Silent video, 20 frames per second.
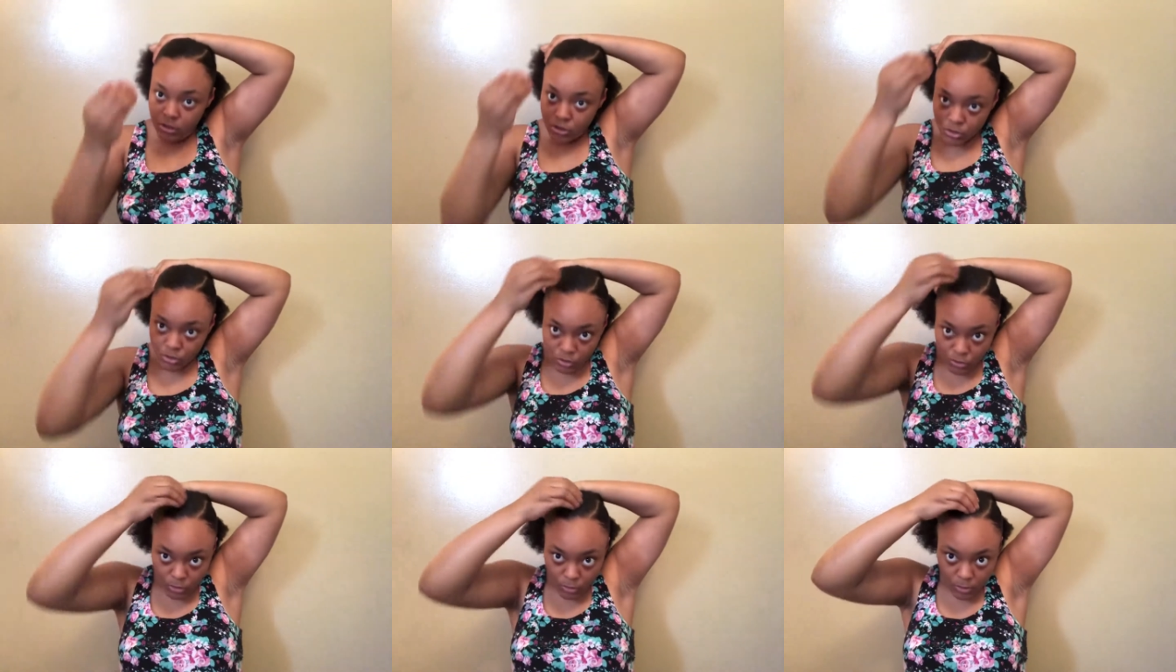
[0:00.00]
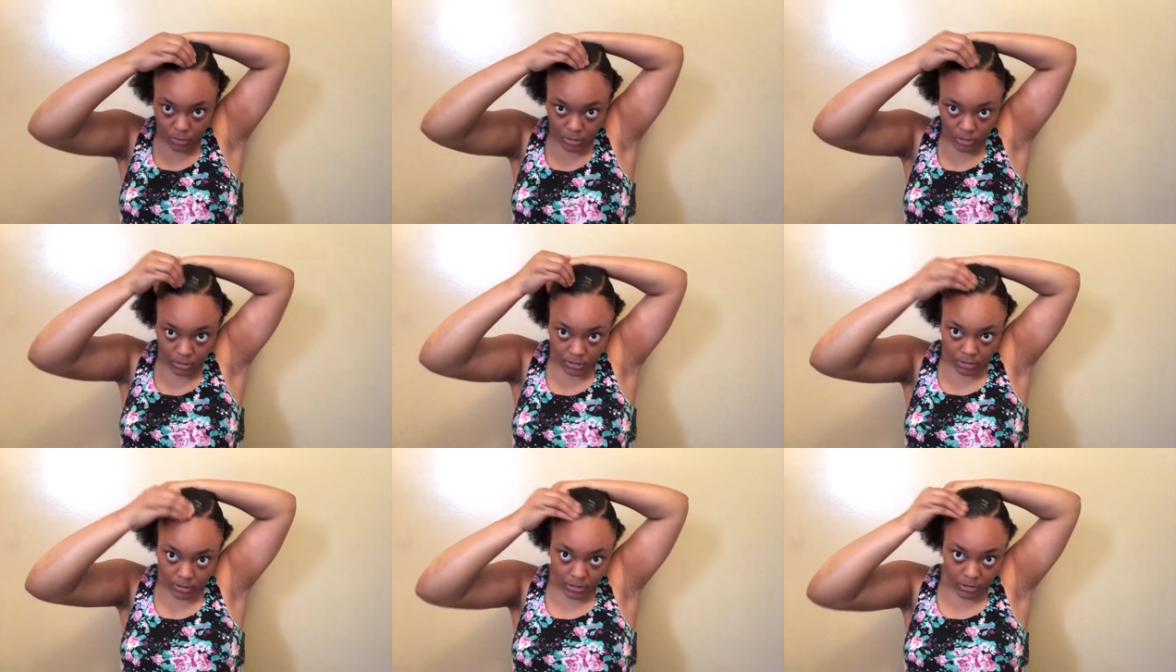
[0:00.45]
two.
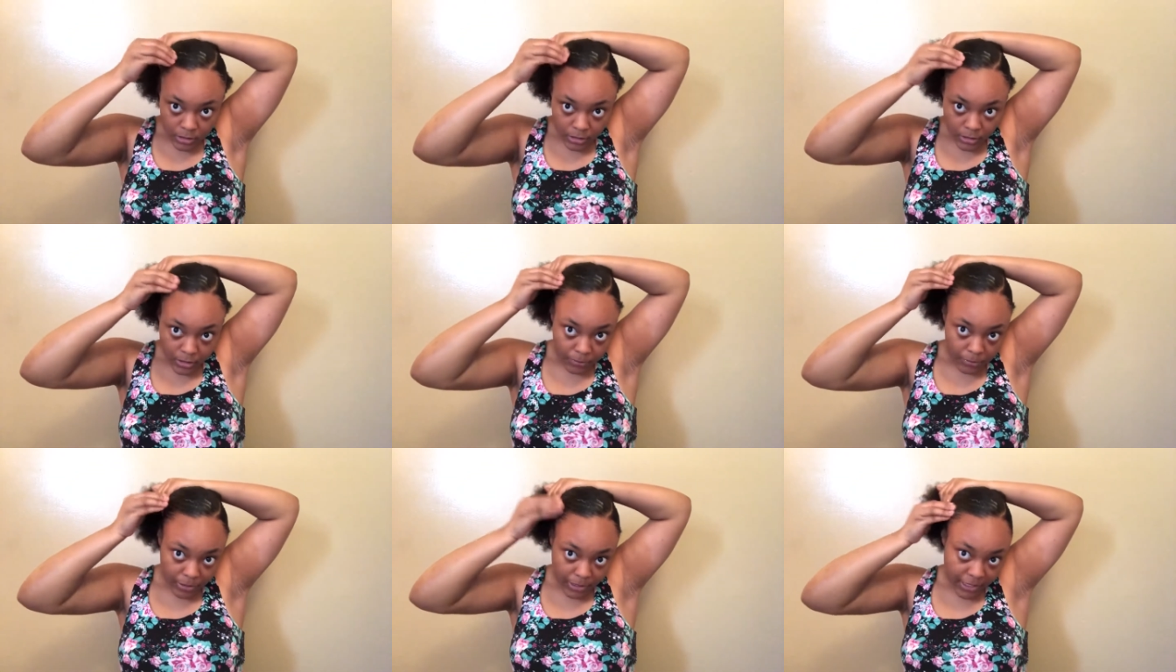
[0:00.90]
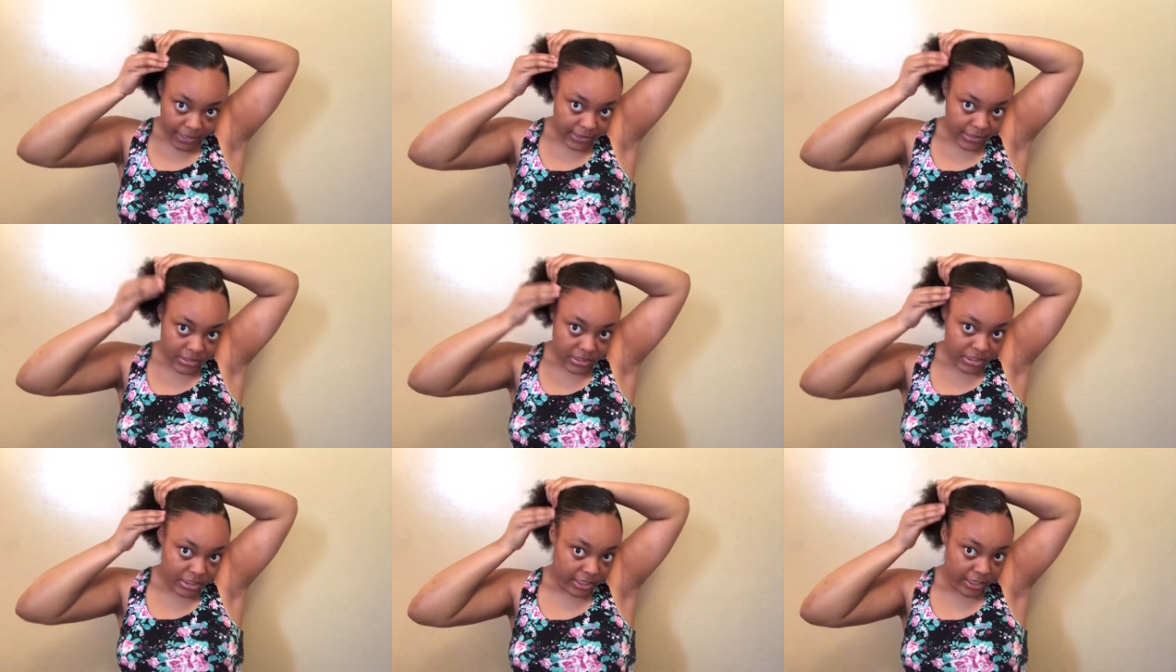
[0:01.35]
Apply
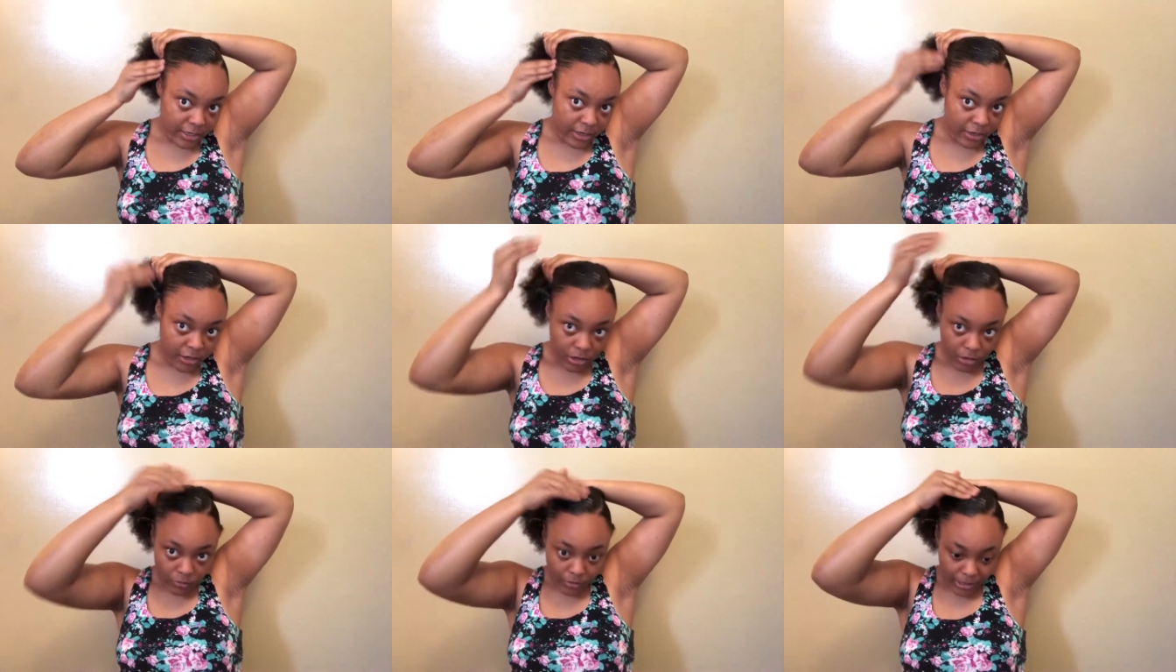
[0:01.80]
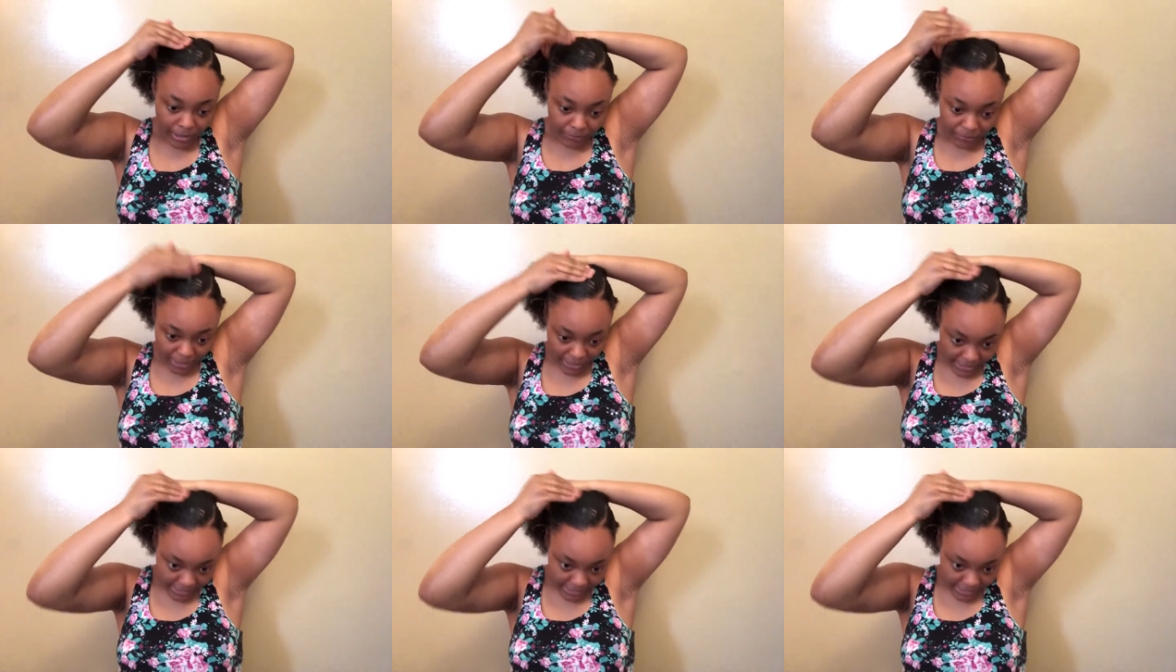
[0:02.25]
the gel around my